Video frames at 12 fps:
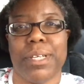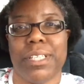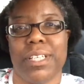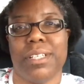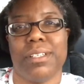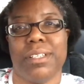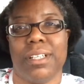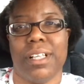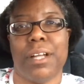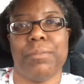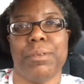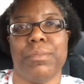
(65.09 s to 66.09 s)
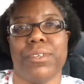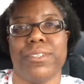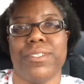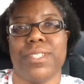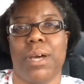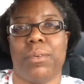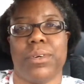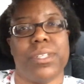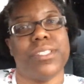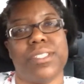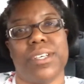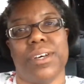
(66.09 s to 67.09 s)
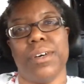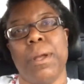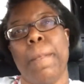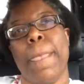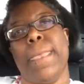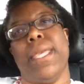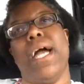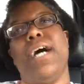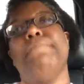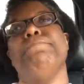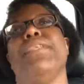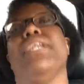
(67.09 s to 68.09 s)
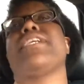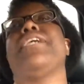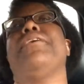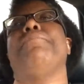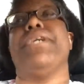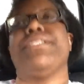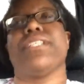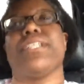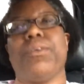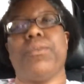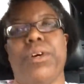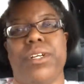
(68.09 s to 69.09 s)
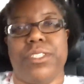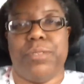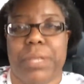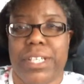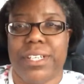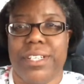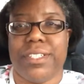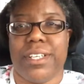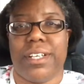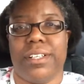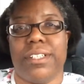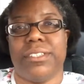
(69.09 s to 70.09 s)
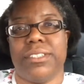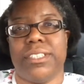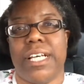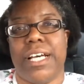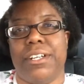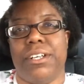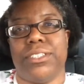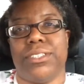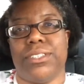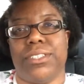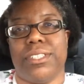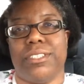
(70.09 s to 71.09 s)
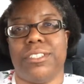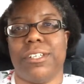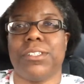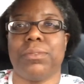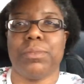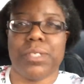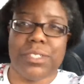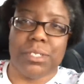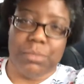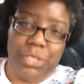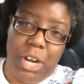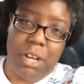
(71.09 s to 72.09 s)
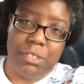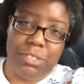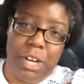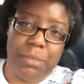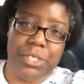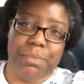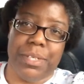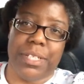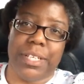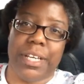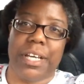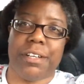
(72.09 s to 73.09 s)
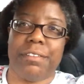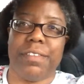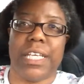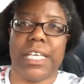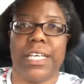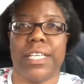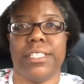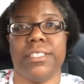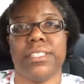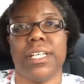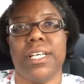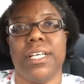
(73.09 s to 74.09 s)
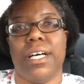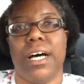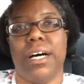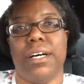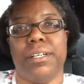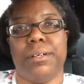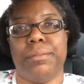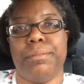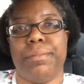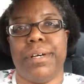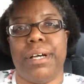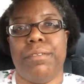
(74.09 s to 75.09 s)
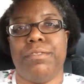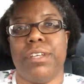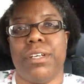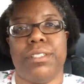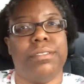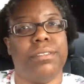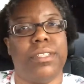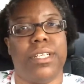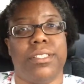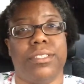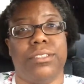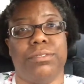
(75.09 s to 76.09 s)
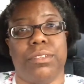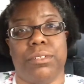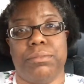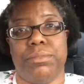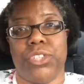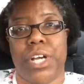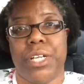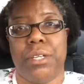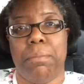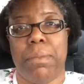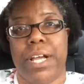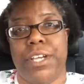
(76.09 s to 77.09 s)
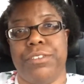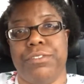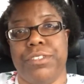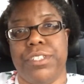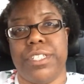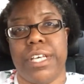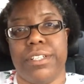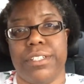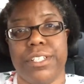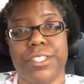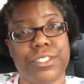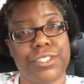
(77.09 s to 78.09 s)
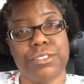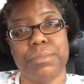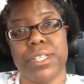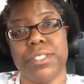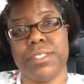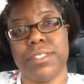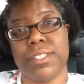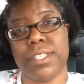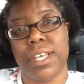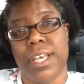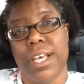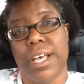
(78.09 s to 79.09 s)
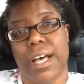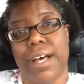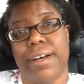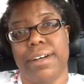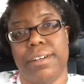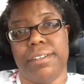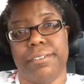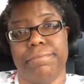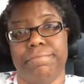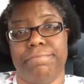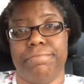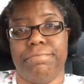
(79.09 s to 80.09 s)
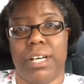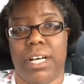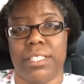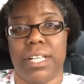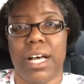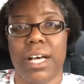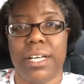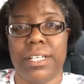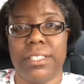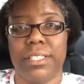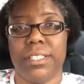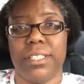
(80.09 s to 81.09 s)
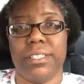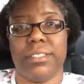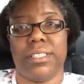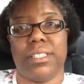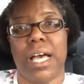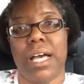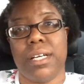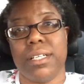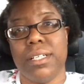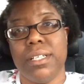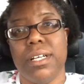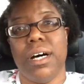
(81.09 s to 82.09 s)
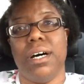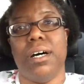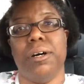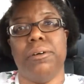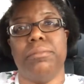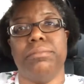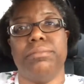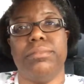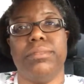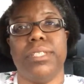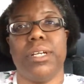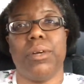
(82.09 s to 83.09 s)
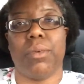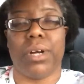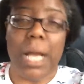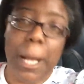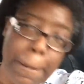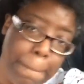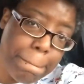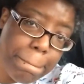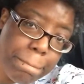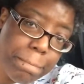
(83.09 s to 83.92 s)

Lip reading: I think a lot of people use that word. So yeah, it's kind of basically what it's been, is like a little side hustle that started with some drop shipping kind of things. I've done things from trying to buy and resell instruments online and things like that. Did it work out?